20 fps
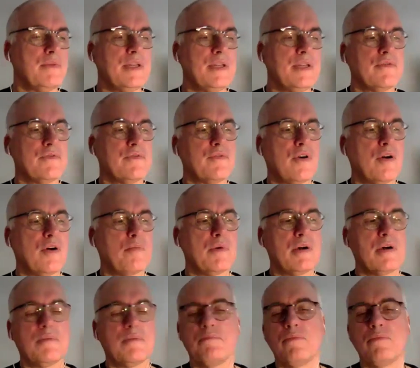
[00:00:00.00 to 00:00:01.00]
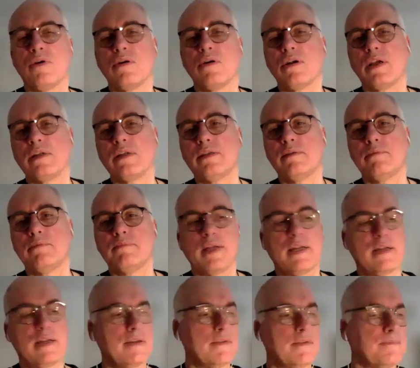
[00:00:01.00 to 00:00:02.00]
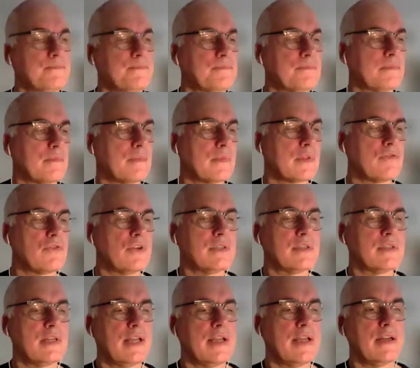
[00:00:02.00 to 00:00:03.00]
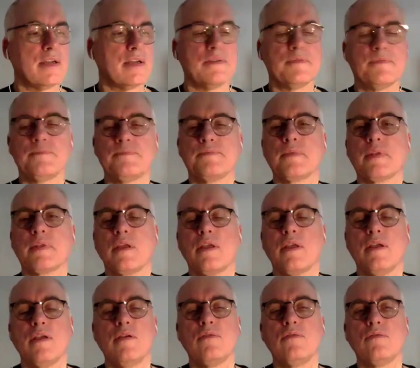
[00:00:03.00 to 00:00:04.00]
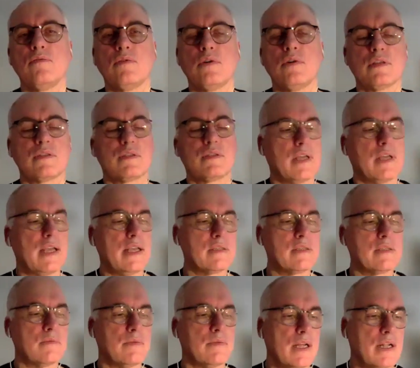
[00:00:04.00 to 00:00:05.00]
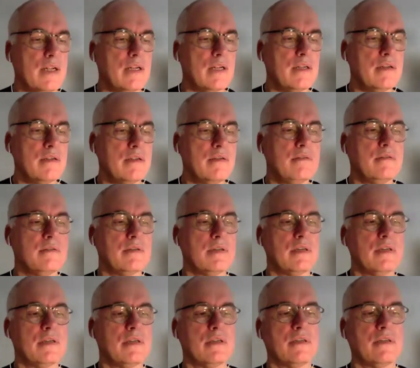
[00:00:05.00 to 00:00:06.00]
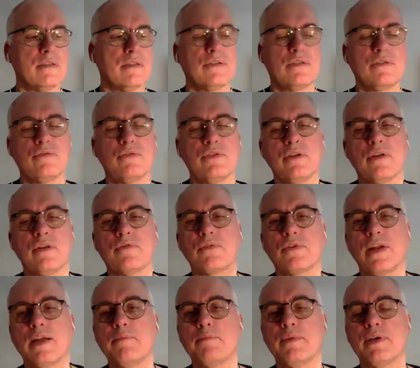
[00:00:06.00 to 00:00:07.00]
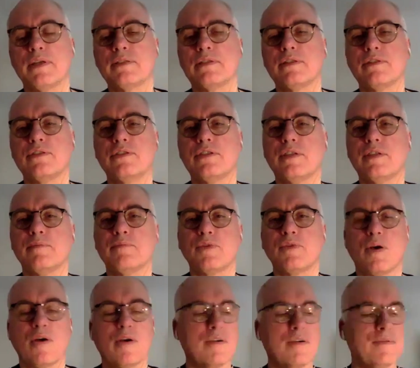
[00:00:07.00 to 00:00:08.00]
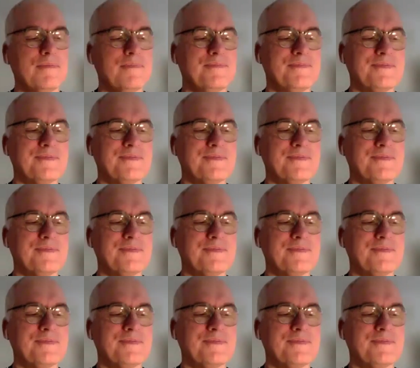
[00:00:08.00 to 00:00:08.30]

meet a former monk and Tibetan translator who was as well a student of Grandmaster Chi Kim Tong.